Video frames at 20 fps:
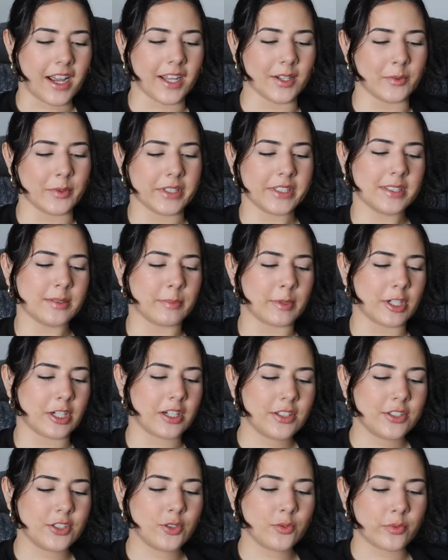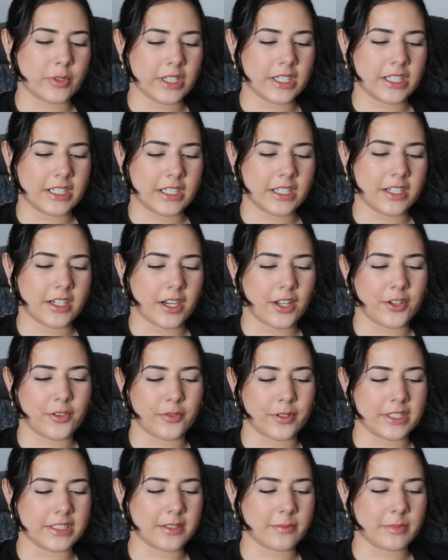I whisper. Do you really need another
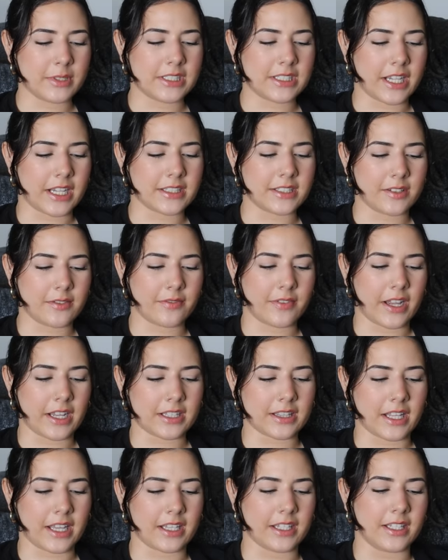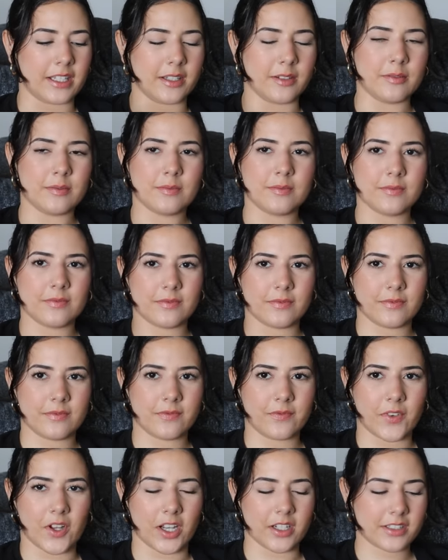reason besides the fact that he
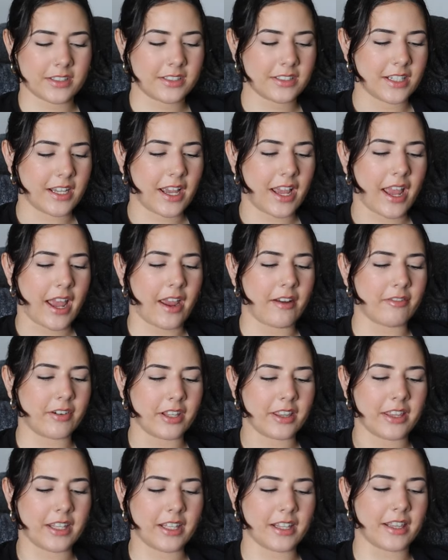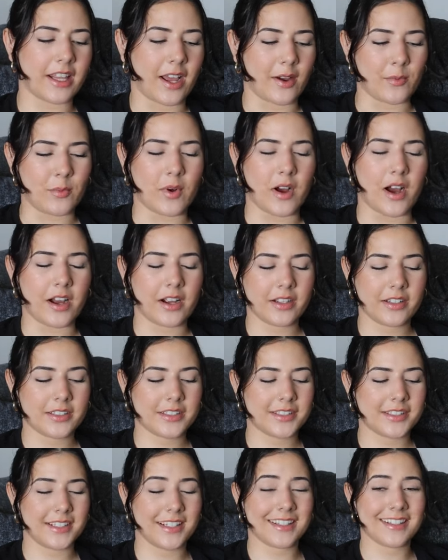fucks everything that
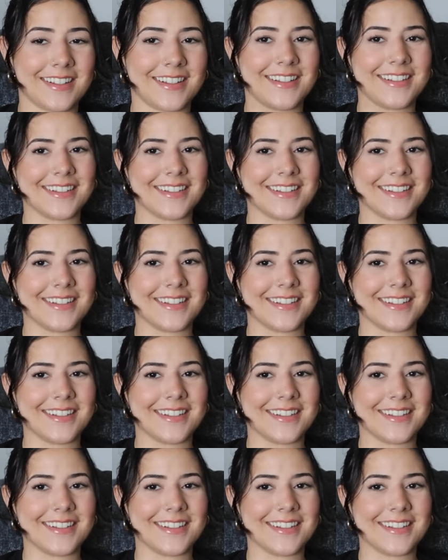walks?